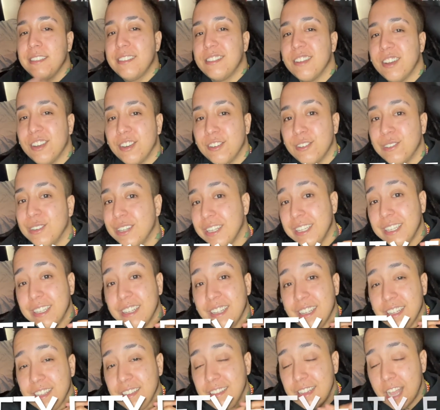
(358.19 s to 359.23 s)
so
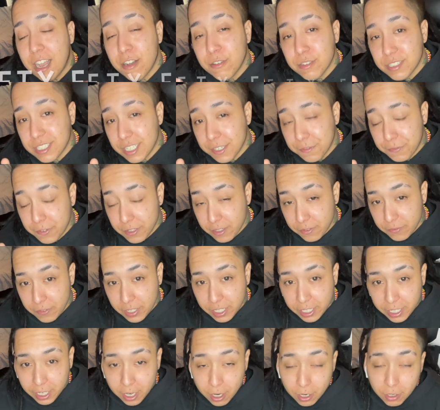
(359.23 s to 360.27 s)
that was it for the
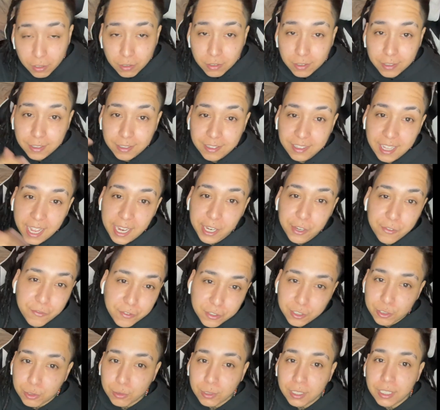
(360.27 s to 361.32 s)
video. Thank you
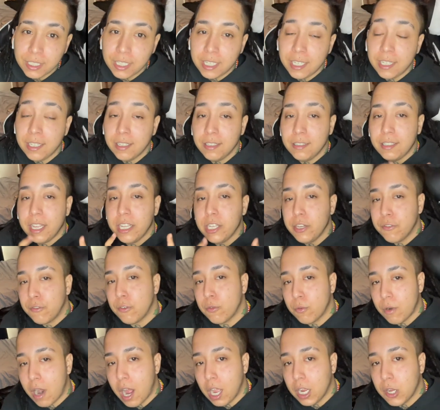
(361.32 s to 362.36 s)
for tuning in. Thank you
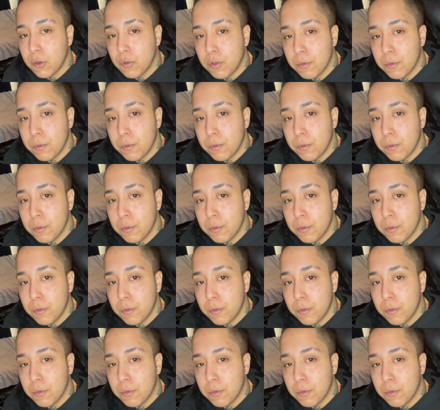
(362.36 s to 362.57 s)
for rocking with